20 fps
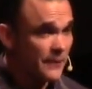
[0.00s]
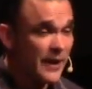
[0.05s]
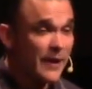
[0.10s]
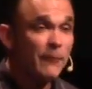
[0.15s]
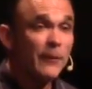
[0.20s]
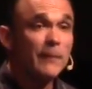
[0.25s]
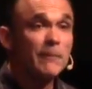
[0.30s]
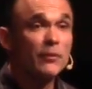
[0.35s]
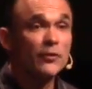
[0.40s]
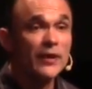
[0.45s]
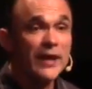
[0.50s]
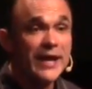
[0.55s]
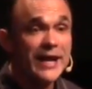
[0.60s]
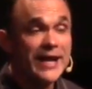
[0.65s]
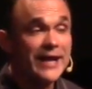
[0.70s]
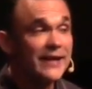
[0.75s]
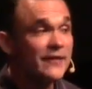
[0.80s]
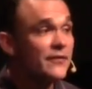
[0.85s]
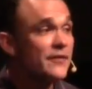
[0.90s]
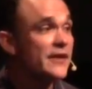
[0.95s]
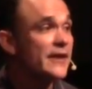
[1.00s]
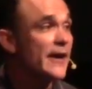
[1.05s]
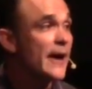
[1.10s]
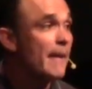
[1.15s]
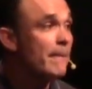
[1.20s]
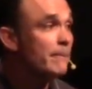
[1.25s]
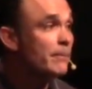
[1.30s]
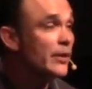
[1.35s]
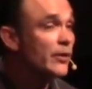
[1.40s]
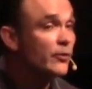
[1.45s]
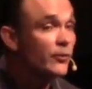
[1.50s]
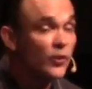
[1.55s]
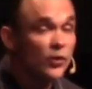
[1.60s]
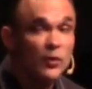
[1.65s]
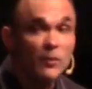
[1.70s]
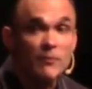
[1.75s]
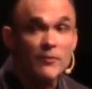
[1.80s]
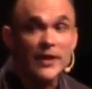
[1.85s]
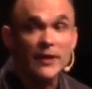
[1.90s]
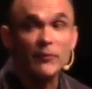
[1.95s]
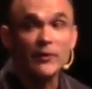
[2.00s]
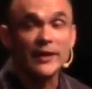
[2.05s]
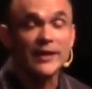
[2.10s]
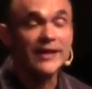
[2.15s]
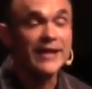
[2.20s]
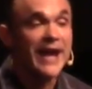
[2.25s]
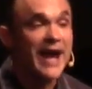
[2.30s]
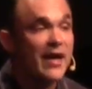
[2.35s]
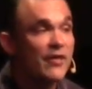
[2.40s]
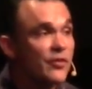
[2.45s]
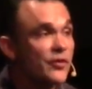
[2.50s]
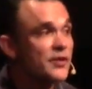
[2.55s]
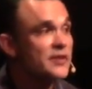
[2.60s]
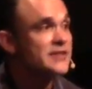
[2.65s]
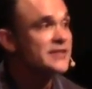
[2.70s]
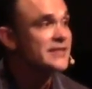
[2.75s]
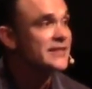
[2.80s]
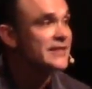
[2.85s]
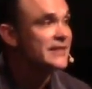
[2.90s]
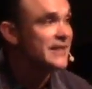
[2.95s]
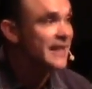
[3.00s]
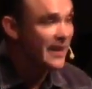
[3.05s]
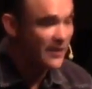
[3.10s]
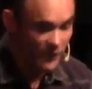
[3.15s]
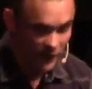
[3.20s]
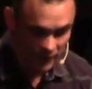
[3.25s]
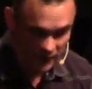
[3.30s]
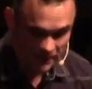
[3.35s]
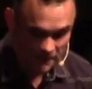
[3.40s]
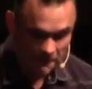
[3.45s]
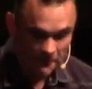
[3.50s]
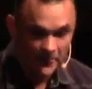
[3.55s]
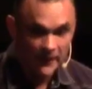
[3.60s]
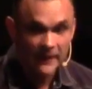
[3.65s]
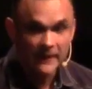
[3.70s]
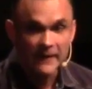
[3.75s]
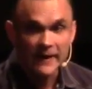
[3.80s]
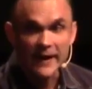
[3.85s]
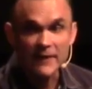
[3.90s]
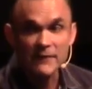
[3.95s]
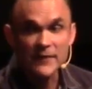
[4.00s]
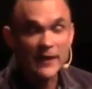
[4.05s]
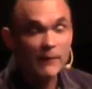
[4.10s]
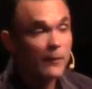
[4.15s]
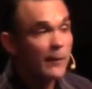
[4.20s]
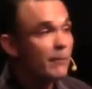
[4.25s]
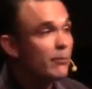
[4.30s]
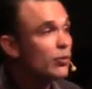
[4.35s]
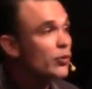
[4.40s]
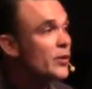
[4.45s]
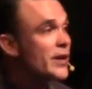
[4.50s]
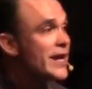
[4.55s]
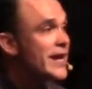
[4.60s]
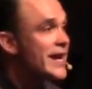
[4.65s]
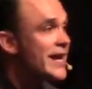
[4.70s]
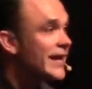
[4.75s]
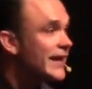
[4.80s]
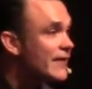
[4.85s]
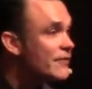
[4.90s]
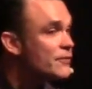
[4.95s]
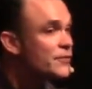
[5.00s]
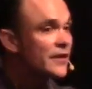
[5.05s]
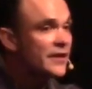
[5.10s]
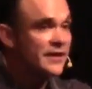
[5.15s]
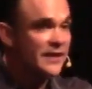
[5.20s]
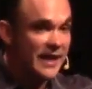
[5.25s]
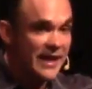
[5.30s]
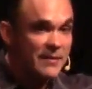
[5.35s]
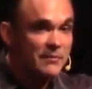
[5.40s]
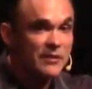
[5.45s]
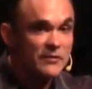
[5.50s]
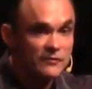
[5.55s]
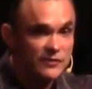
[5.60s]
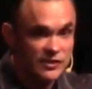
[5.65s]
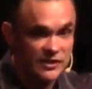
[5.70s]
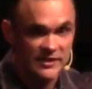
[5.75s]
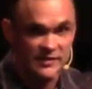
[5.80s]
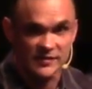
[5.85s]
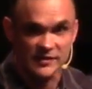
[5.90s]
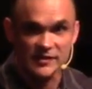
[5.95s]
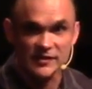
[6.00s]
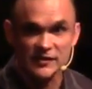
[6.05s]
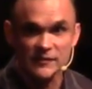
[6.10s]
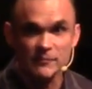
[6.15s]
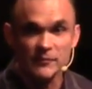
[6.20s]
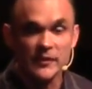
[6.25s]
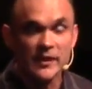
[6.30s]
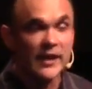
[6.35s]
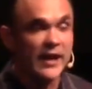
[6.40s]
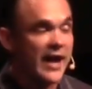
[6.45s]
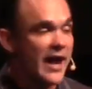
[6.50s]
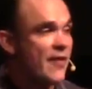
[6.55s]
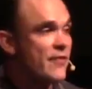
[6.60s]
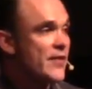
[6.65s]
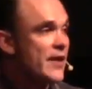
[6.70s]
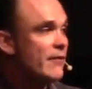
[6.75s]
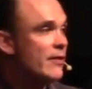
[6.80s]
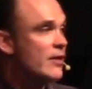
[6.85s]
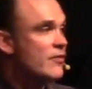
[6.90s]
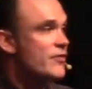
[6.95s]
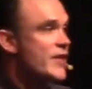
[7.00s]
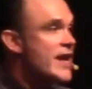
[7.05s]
They were praying in the upper room. They were gathered together, and they were praying in the name of Jesus, and they were